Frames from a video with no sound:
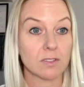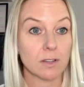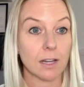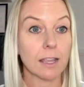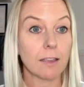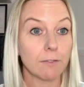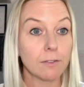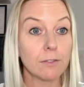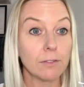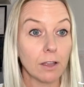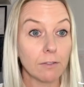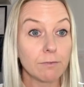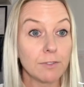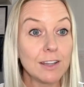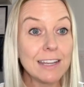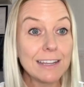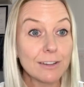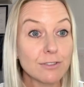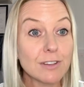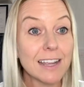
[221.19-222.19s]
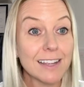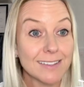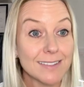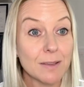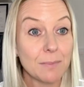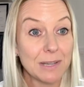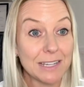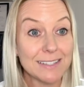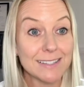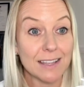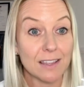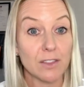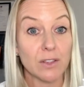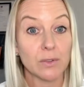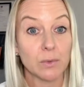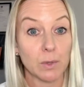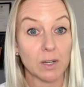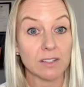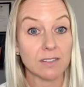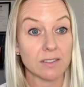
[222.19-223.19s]
Like, I've literally had somebody say
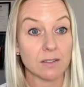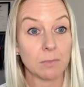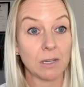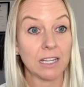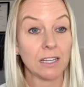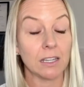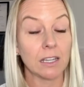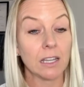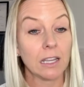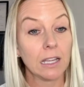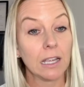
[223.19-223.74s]
those words to me.